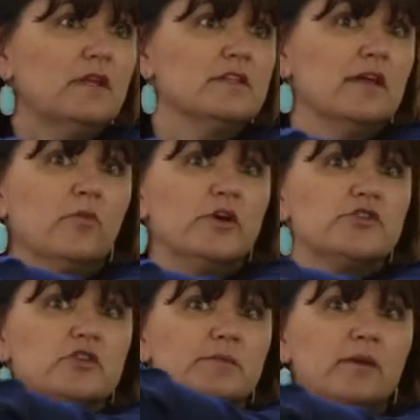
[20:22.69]
So that
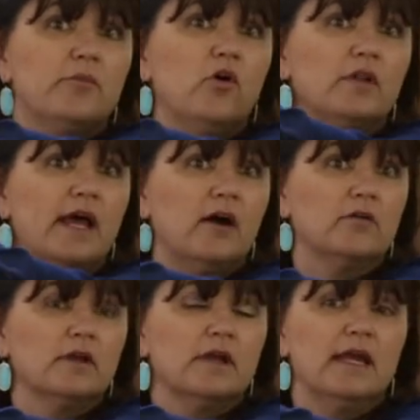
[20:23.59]
moisture is being pulled
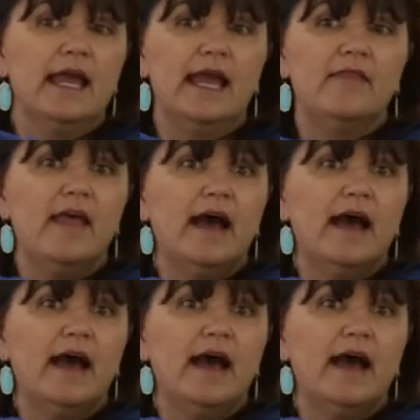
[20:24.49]
out, and